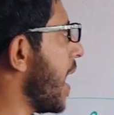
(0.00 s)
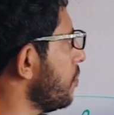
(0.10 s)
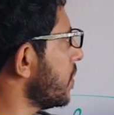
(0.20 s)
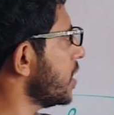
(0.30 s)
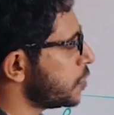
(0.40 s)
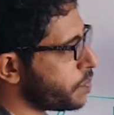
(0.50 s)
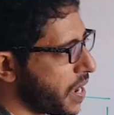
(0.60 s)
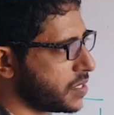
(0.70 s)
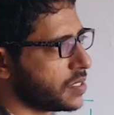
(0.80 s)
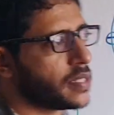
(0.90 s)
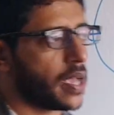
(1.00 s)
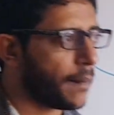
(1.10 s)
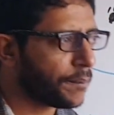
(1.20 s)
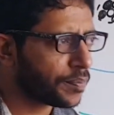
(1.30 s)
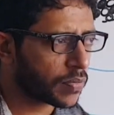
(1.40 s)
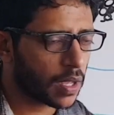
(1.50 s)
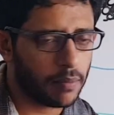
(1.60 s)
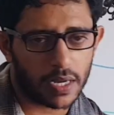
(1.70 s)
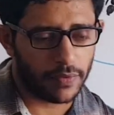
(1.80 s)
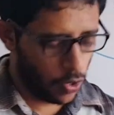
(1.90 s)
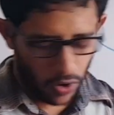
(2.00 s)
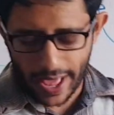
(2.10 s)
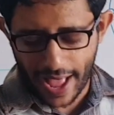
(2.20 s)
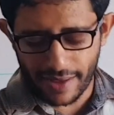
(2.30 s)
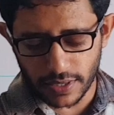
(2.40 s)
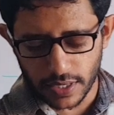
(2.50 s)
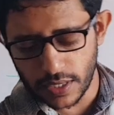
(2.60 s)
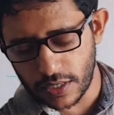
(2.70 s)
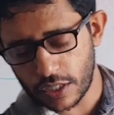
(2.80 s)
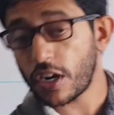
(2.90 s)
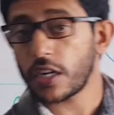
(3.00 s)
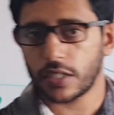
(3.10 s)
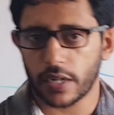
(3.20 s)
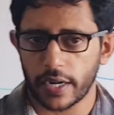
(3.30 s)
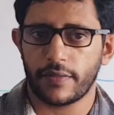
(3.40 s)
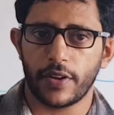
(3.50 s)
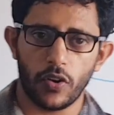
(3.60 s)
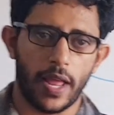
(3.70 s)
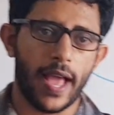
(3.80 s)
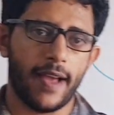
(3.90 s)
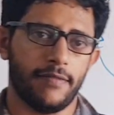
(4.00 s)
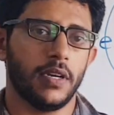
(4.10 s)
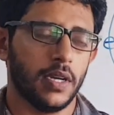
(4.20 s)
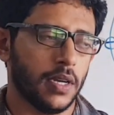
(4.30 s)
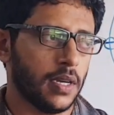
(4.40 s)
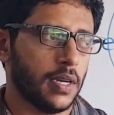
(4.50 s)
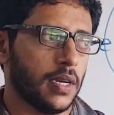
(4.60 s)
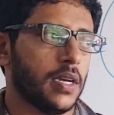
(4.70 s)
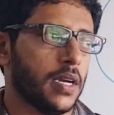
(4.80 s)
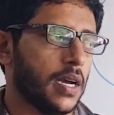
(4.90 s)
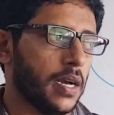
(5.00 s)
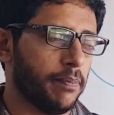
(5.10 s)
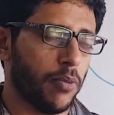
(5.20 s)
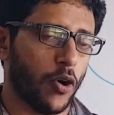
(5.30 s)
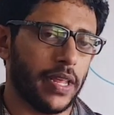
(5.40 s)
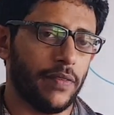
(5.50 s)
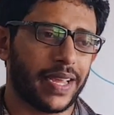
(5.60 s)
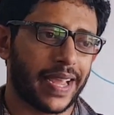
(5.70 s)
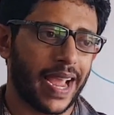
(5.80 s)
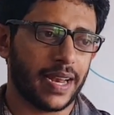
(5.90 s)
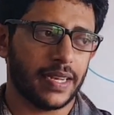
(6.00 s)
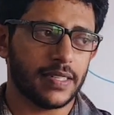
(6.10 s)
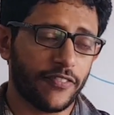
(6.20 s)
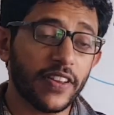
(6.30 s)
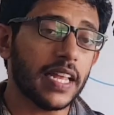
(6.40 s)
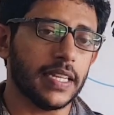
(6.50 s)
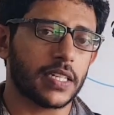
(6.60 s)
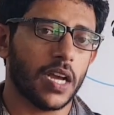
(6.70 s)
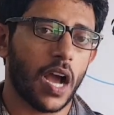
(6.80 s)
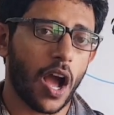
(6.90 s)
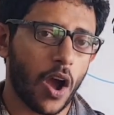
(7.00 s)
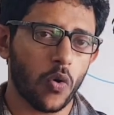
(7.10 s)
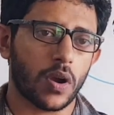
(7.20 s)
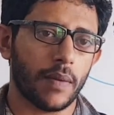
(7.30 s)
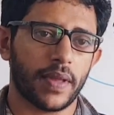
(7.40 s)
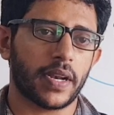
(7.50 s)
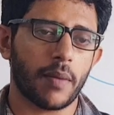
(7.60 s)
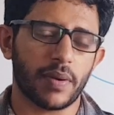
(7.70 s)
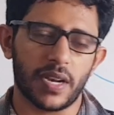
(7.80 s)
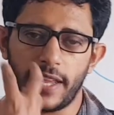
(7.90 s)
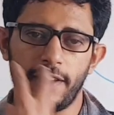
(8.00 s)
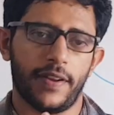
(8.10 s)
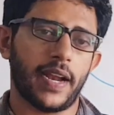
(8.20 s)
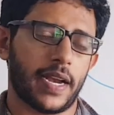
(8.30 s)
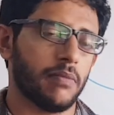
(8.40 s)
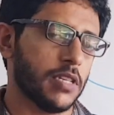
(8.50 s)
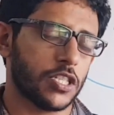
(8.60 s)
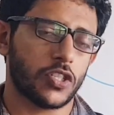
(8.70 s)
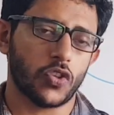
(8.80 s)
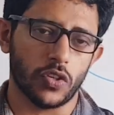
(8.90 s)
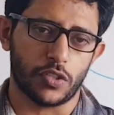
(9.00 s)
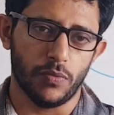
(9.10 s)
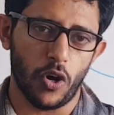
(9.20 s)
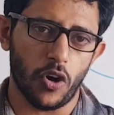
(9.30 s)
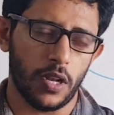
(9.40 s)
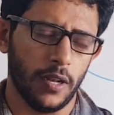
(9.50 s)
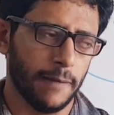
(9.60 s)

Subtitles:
empty spaces there, but we all have certain structure, right. We all have a body, we can feel it. How come that happen if an atom is so small?